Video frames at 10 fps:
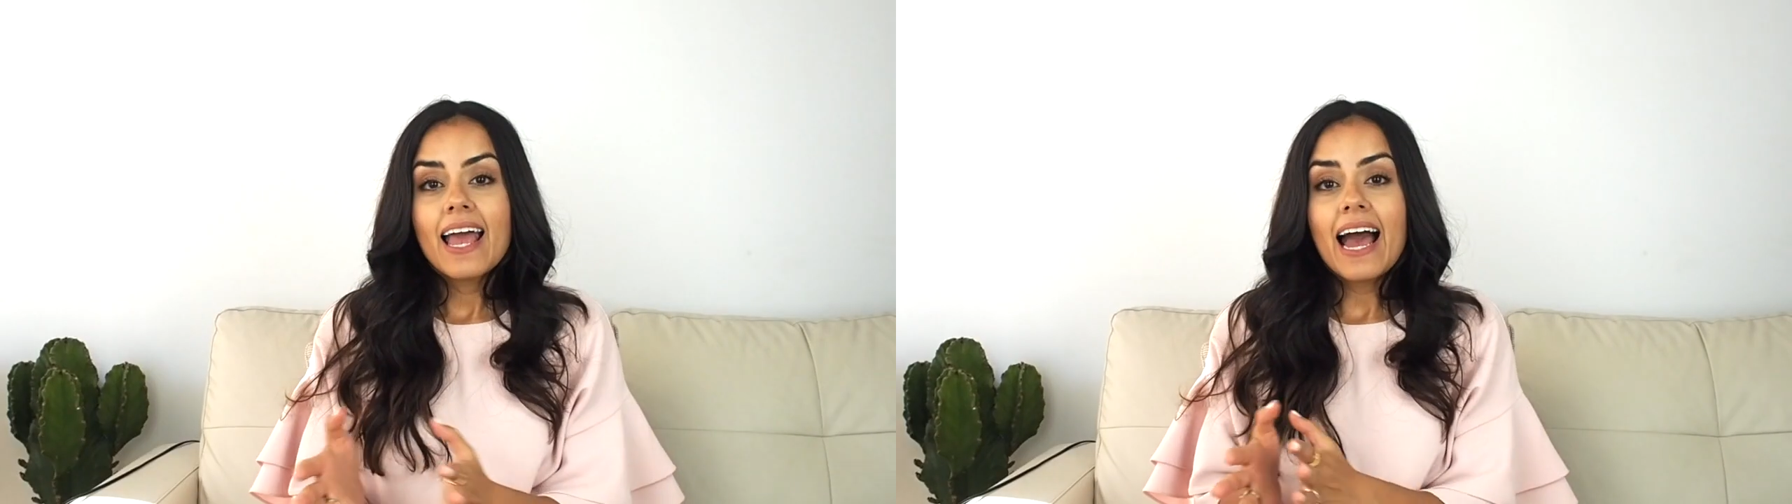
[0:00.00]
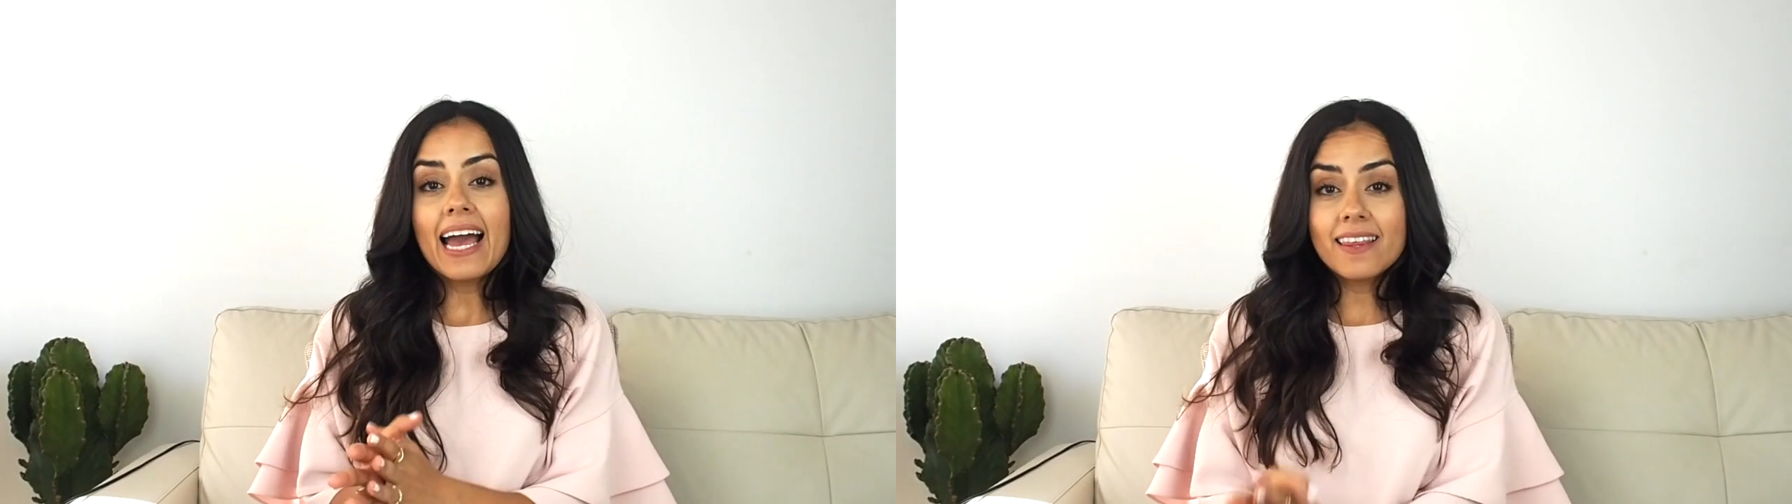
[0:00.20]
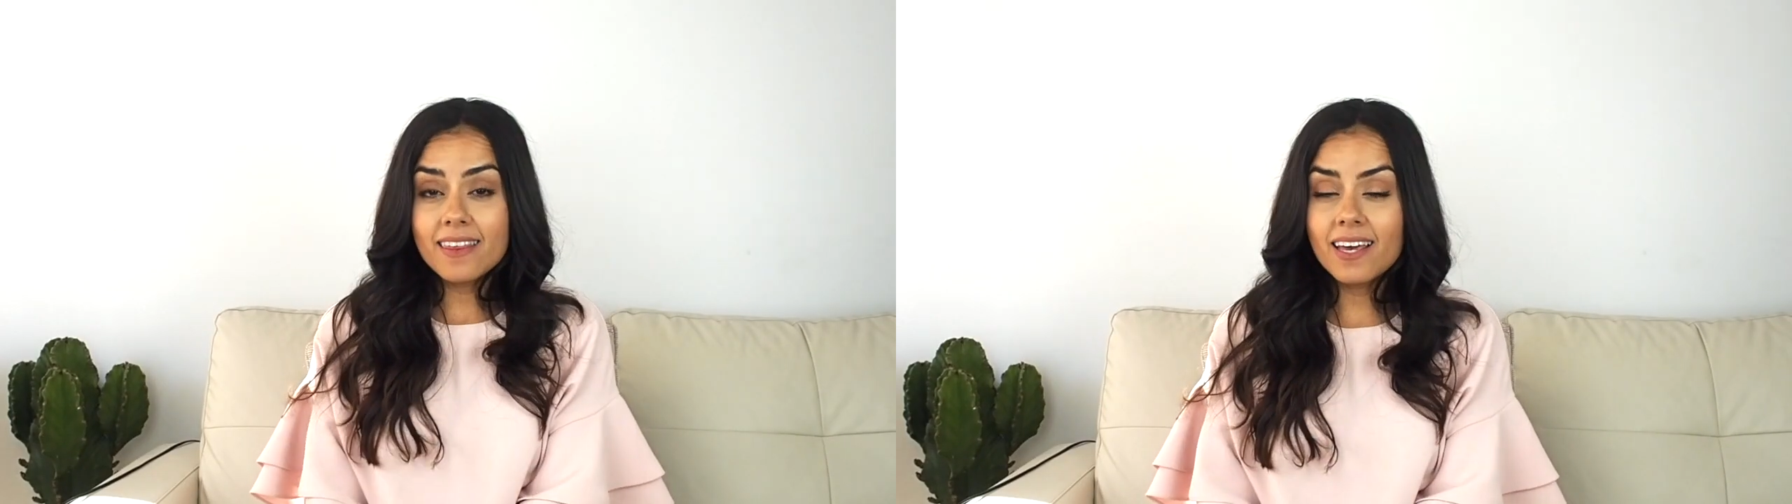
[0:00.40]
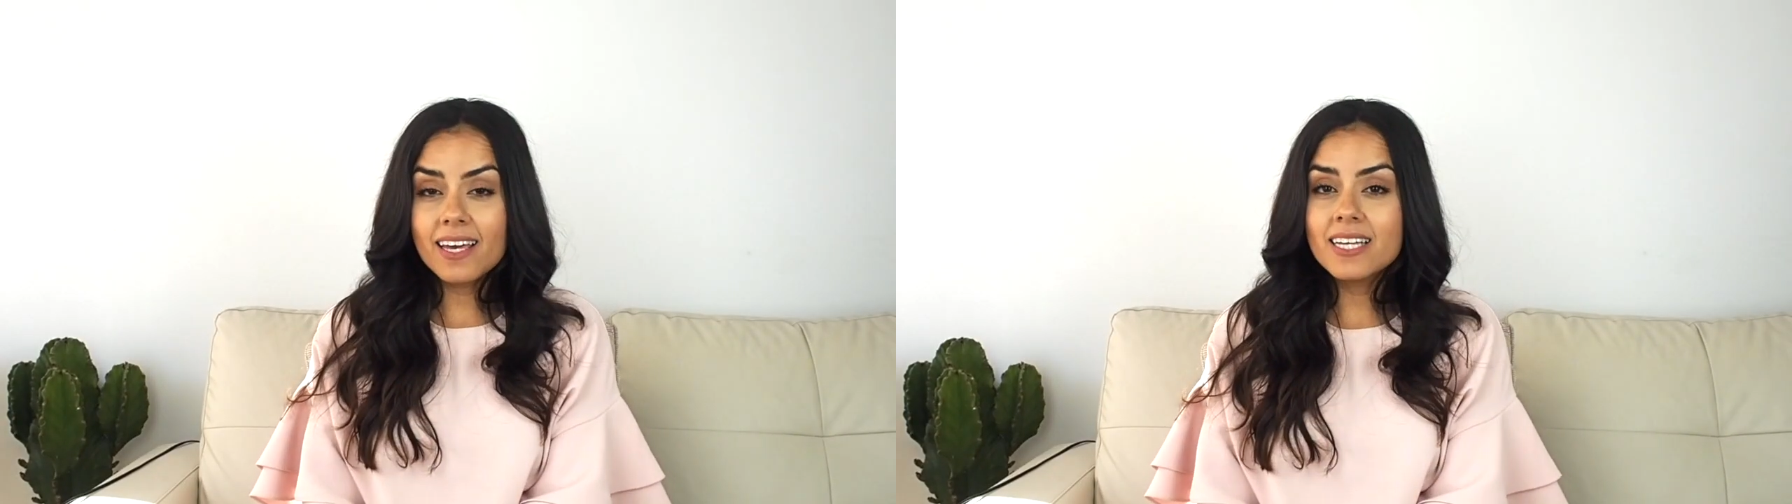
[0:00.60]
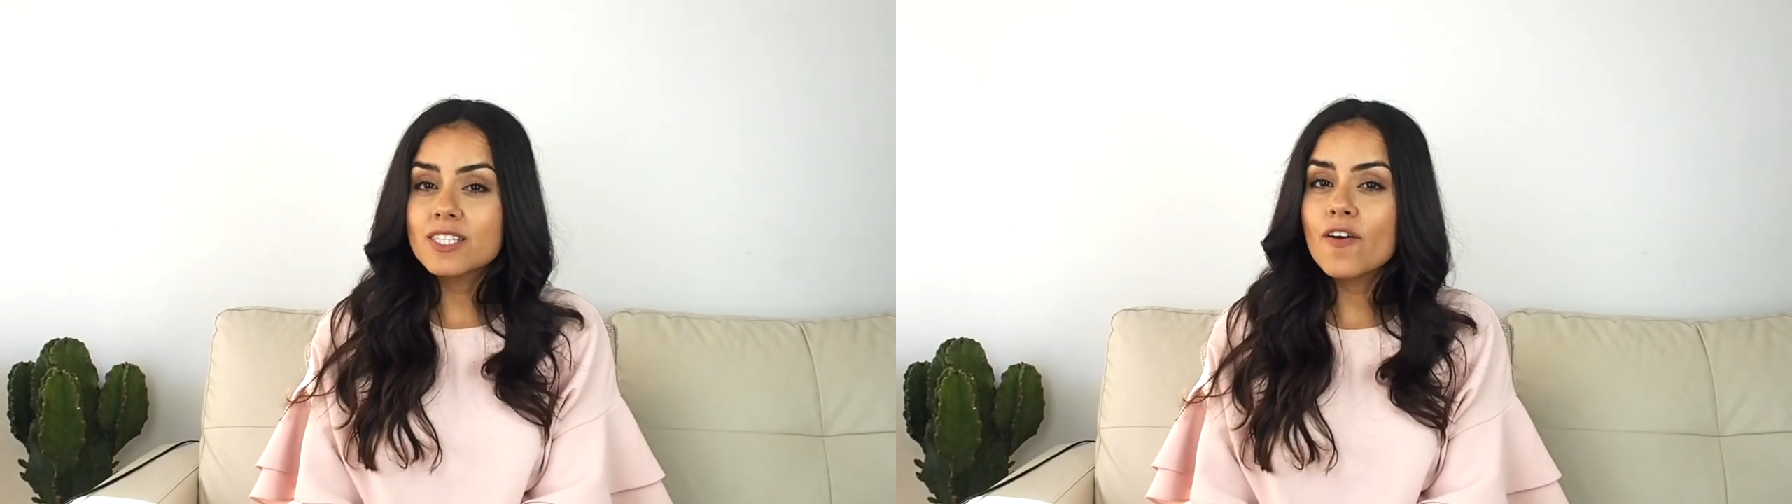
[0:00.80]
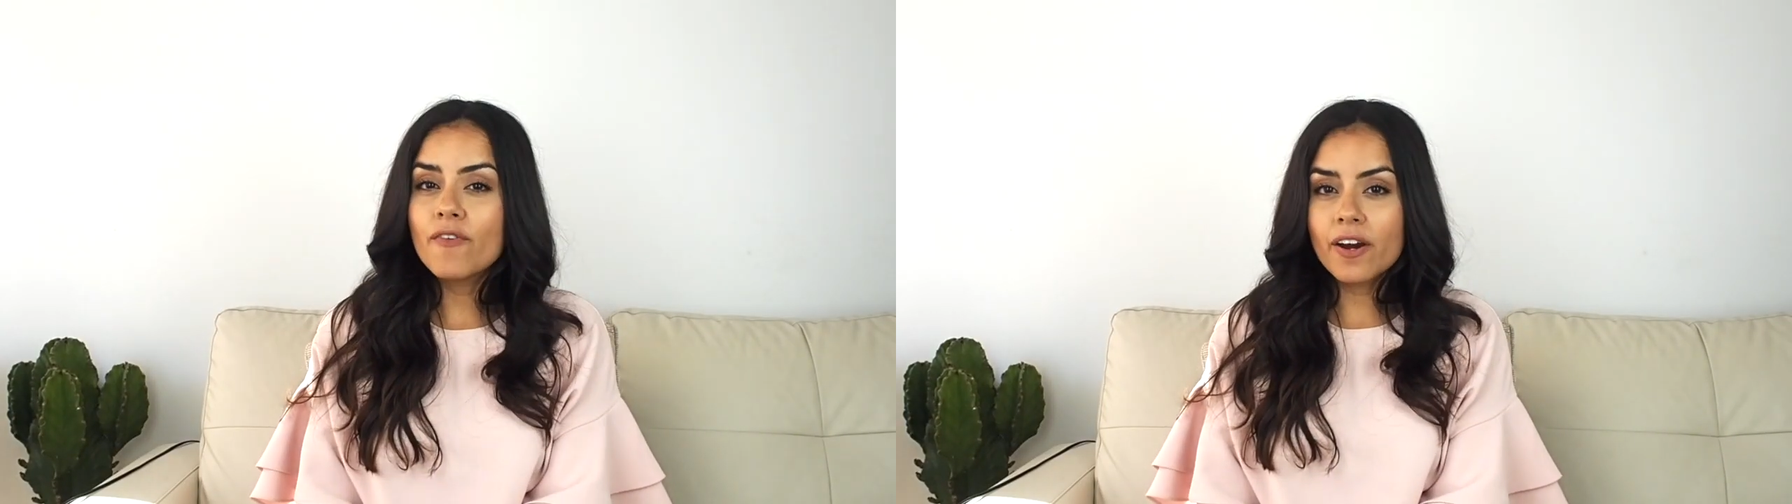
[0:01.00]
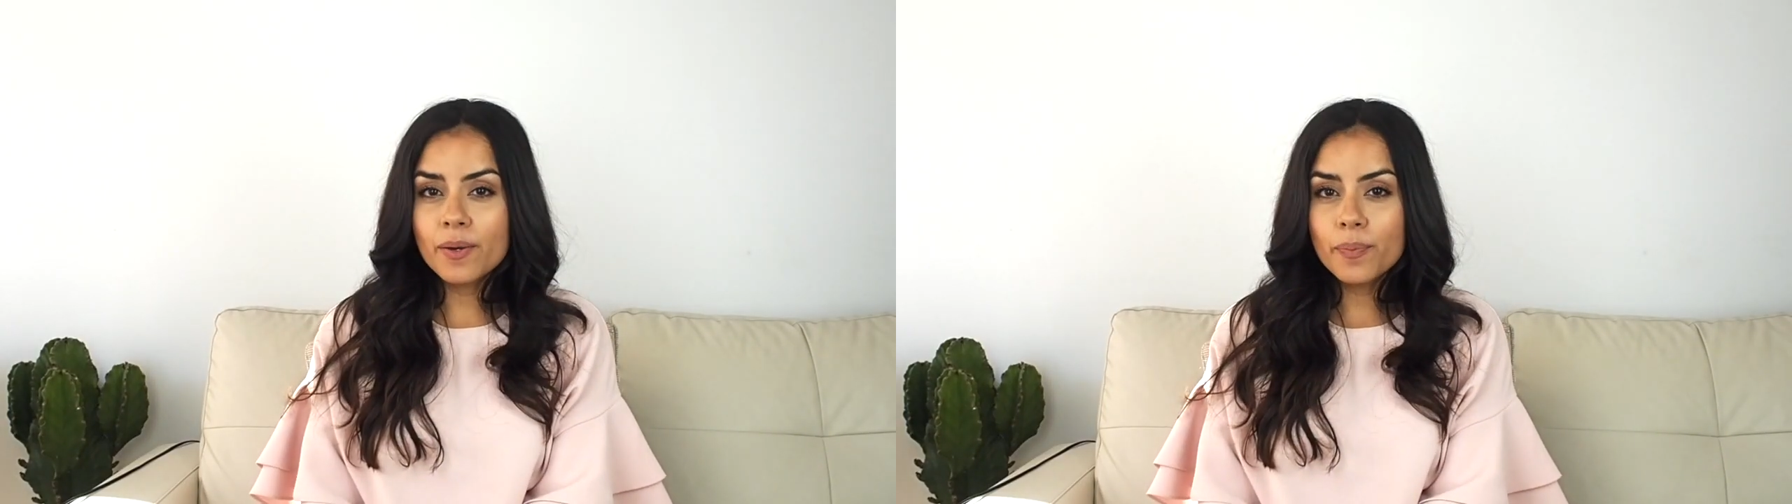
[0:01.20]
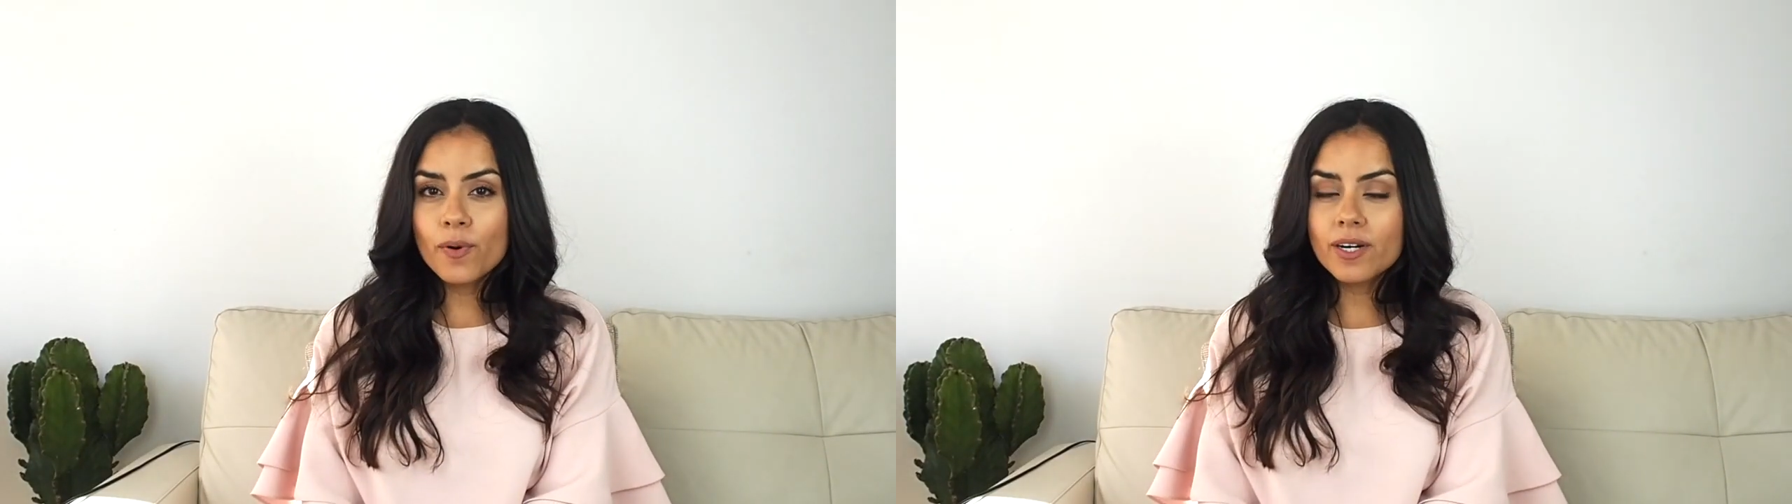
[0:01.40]
I think it's very
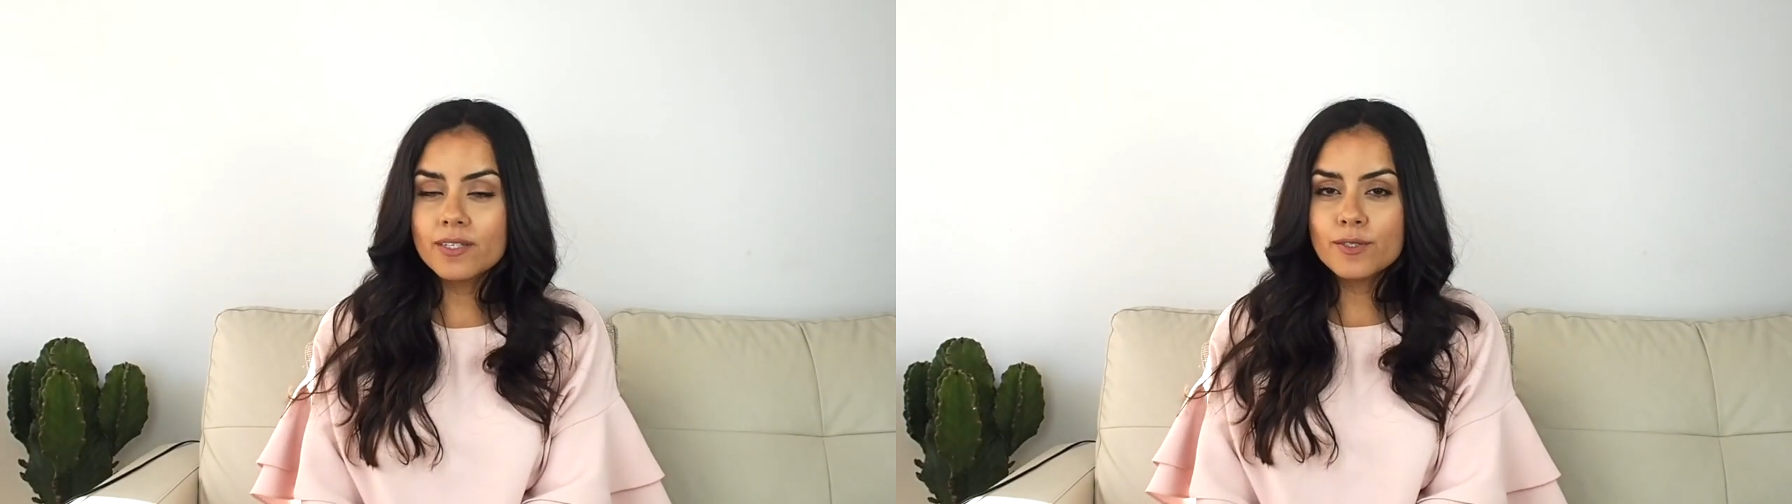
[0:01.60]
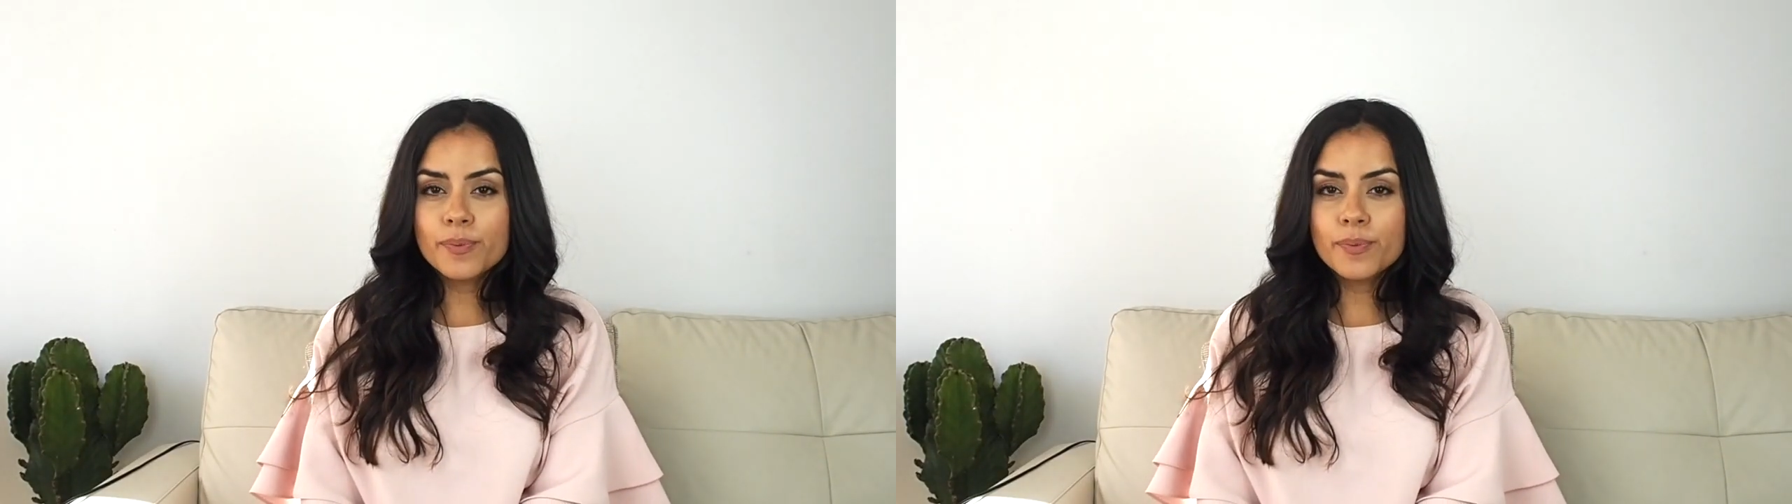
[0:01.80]
important to